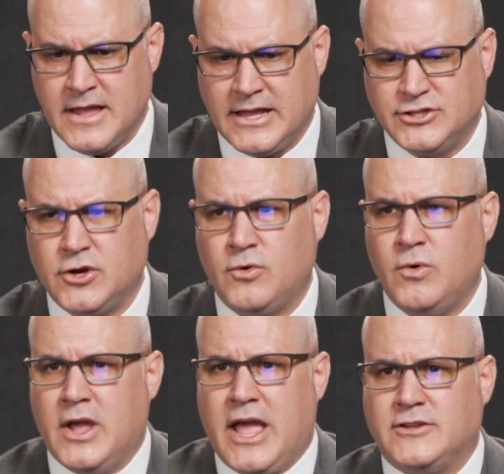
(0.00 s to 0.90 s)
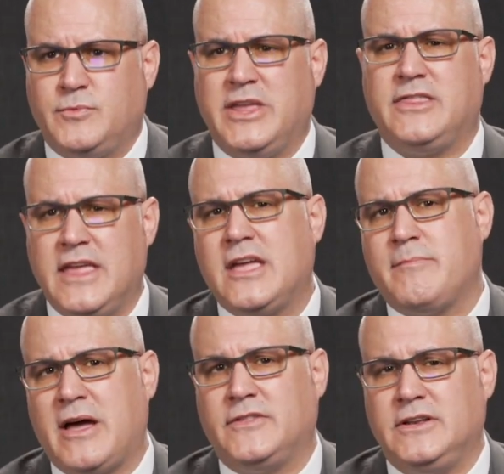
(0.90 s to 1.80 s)
And so, as we think
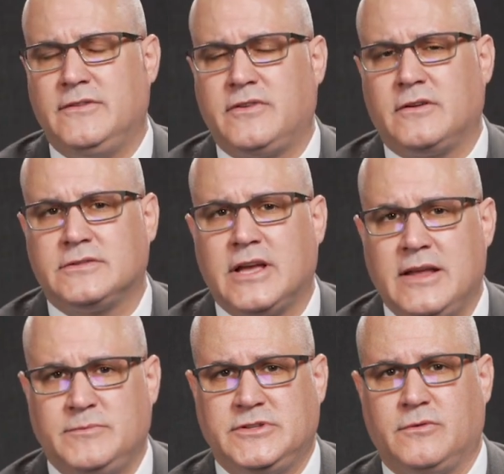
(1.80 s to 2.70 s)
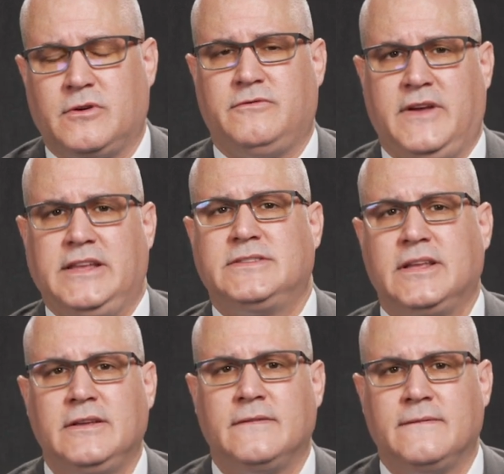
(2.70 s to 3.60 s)
about the difficult times that we're
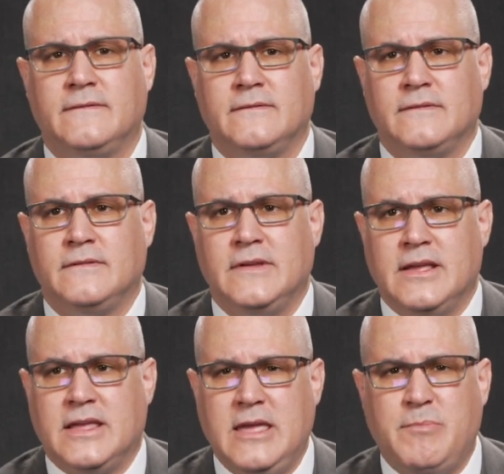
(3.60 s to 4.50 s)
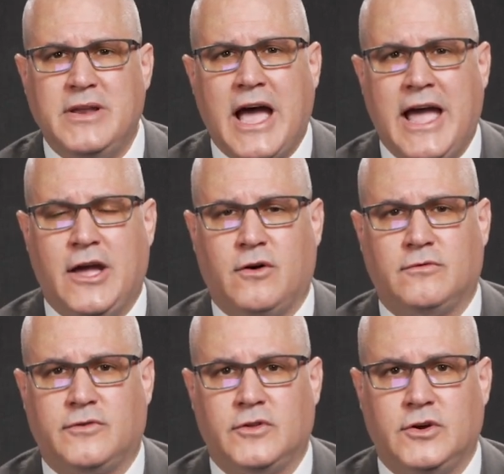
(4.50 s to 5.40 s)
facing, keep an eye
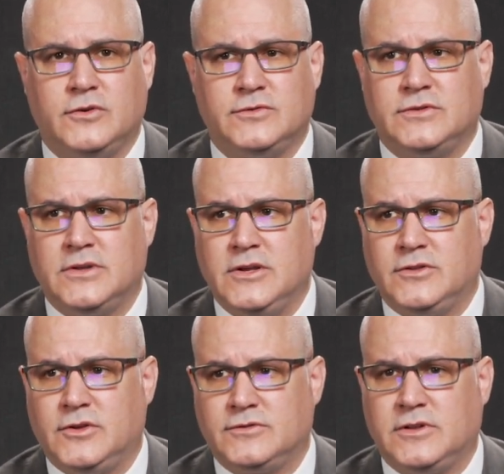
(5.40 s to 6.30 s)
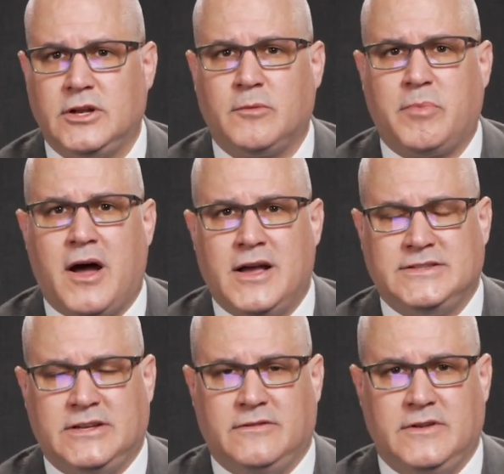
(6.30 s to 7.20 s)
out for those little
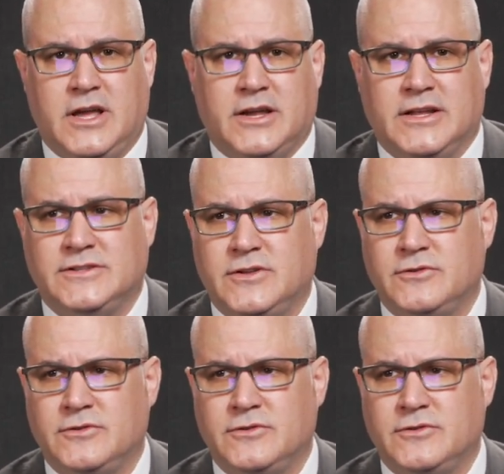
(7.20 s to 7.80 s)
positive nuggets,